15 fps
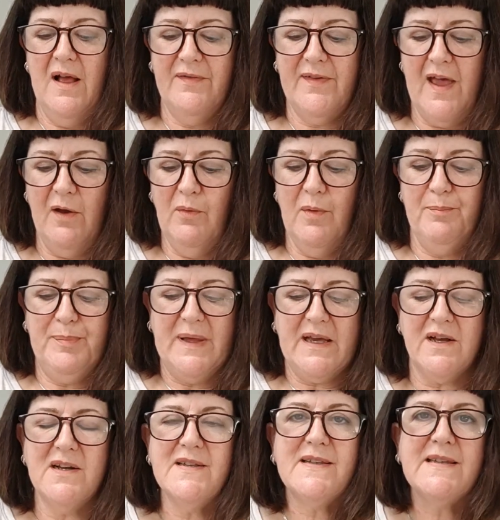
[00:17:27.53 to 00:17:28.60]
So
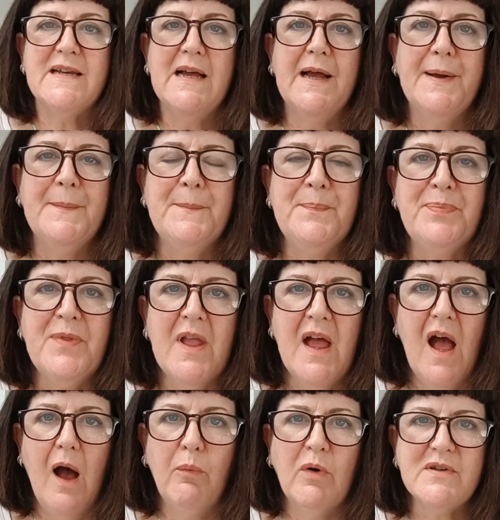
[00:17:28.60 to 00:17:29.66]
because
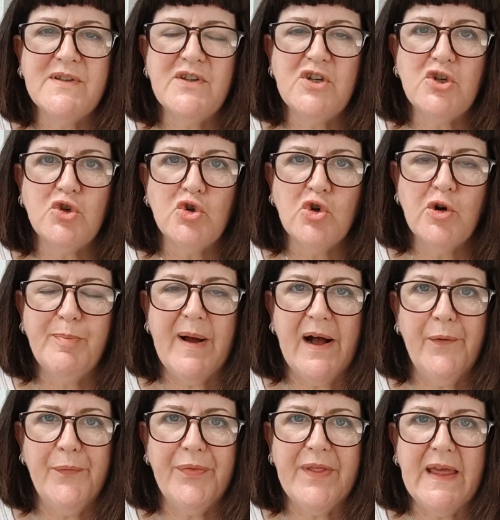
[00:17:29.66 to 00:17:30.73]
I wasn't sure
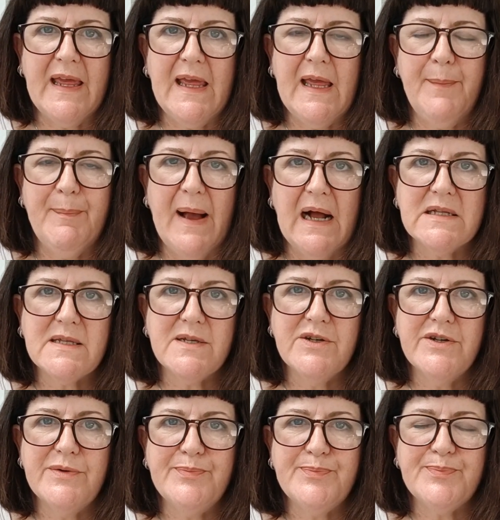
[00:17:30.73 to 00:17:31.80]
about the
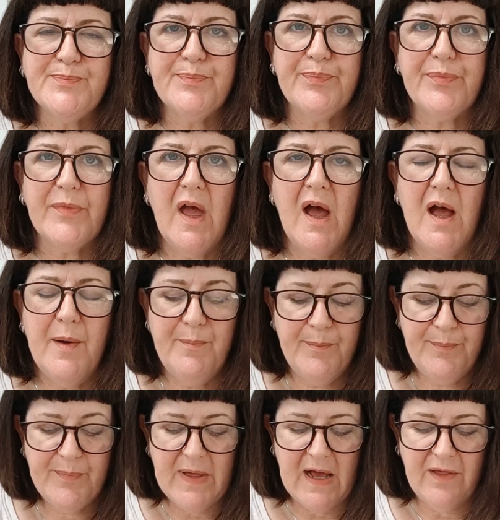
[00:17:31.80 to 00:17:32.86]
pattern,
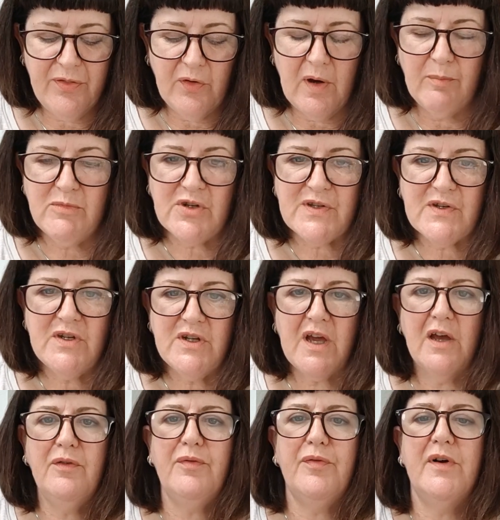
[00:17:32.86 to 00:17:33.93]
I thought I'm just going to
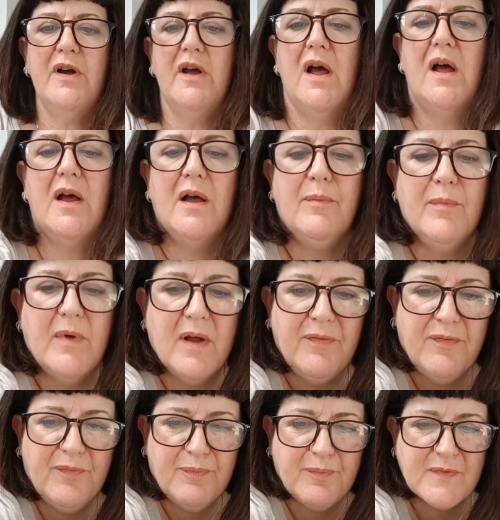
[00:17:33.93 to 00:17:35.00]
go for
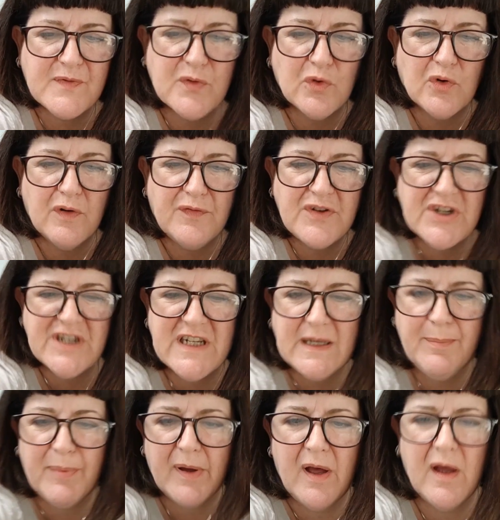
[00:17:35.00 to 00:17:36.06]
a sort of
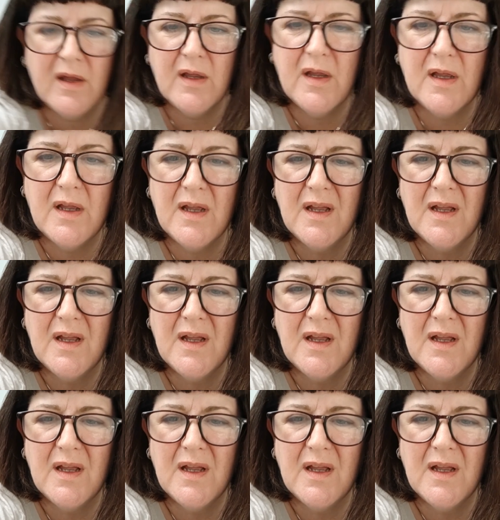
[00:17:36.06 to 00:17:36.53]
cheaper